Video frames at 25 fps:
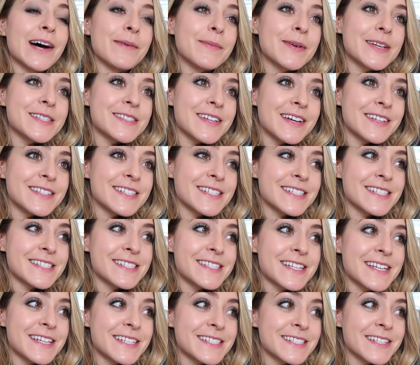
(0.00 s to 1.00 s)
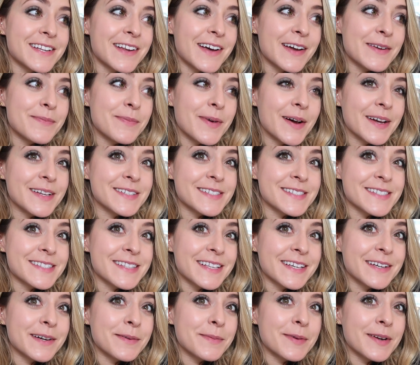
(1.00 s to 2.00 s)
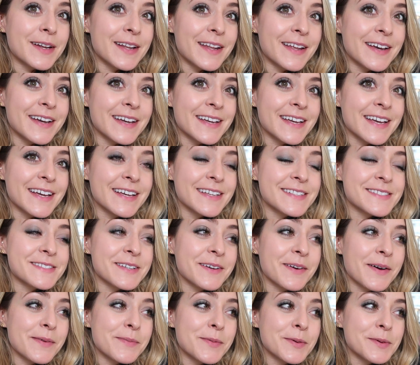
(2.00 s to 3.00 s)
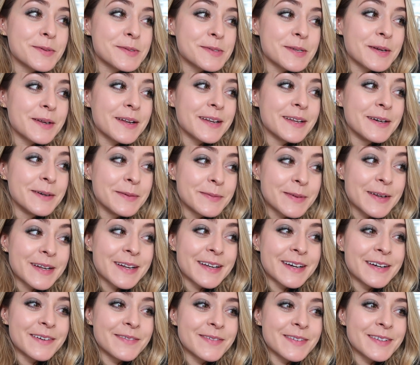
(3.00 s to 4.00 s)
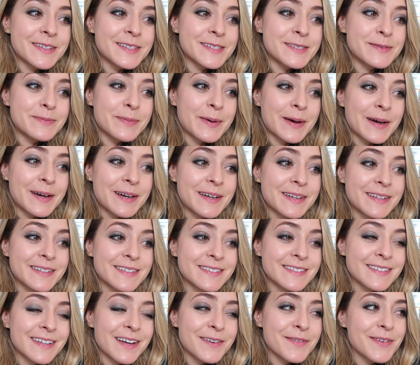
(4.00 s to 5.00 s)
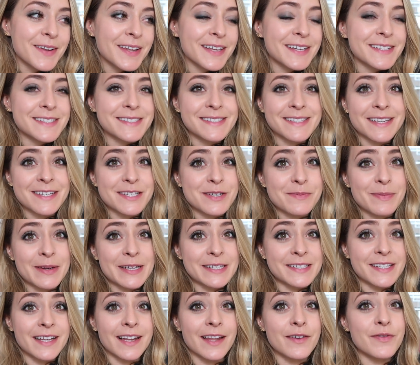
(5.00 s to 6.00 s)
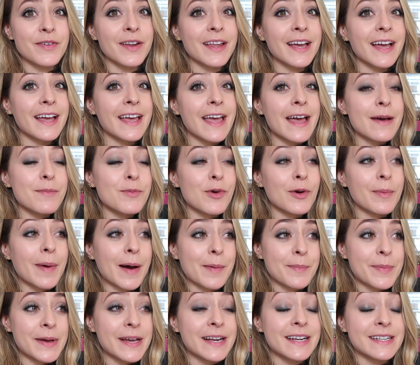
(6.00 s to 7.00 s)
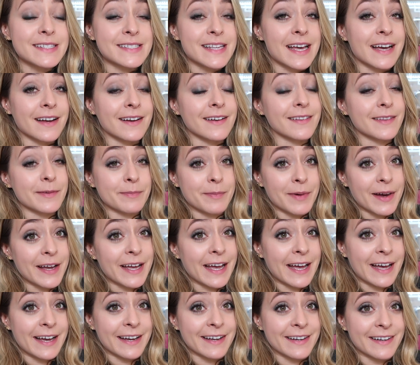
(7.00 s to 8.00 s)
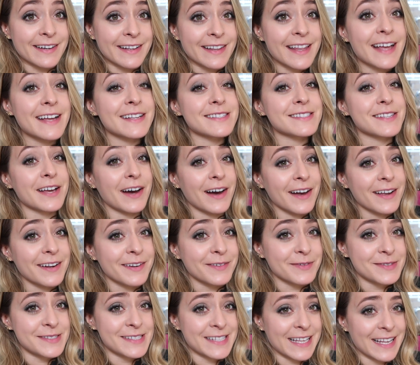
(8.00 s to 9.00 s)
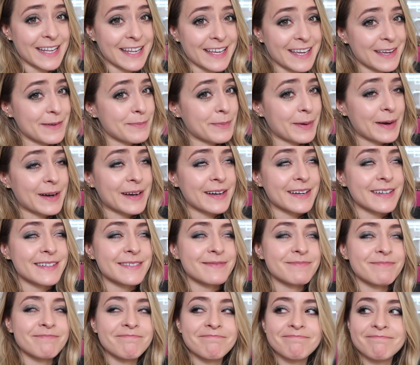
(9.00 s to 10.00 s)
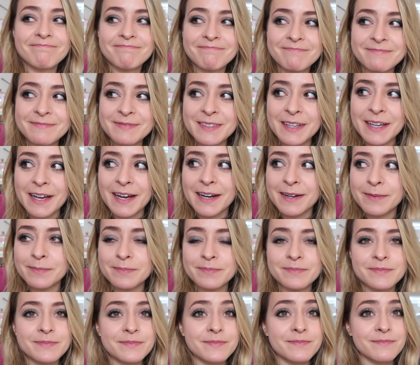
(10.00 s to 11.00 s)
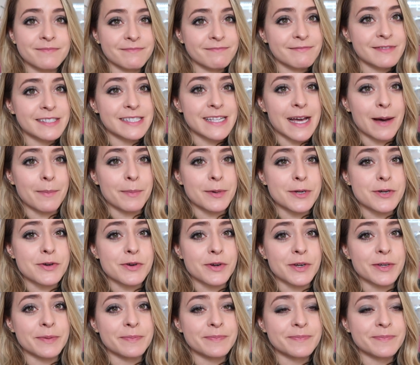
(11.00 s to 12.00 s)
I'm excited to see it tonight. Mike doesn't think I'm gonna like it, so I'm also a little bit nervous, but I feel like it's such a big deal. I feel like I care more about Piglet's haircut than my haircut. That's kind of silly, but yeah. Sad but true.